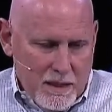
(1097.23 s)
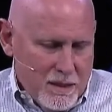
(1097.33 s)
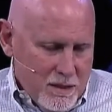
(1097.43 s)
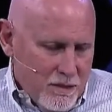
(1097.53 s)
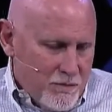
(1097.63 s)

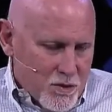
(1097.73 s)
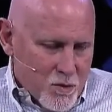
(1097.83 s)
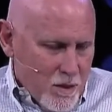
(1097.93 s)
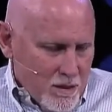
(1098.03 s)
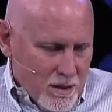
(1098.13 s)
You know, if
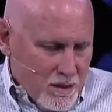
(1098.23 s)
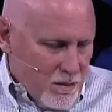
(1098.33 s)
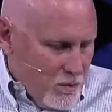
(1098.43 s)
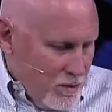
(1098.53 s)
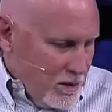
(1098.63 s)
there's one thing
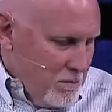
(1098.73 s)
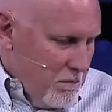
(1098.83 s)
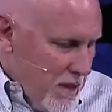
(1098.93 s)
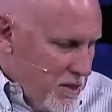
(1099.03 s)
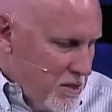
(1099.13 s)
that really
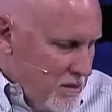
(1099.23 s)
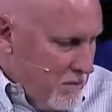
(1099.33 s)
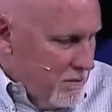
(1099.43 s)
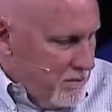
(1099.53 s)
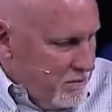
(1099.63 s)

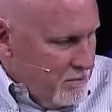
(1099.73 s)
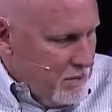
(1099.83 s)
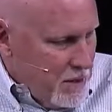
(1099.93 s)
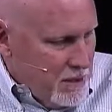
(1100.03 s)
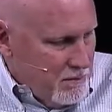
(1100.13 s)
makes
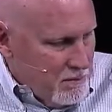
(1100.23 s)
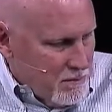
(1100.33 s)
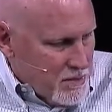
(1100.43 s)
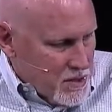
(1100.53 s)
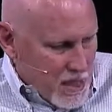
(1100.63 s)
me
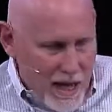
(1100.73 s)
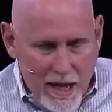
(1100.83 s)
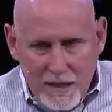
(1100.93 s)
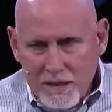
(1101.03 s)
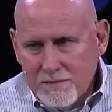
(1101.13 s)

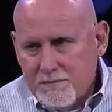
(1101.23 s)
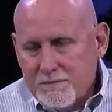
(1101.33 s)
sad,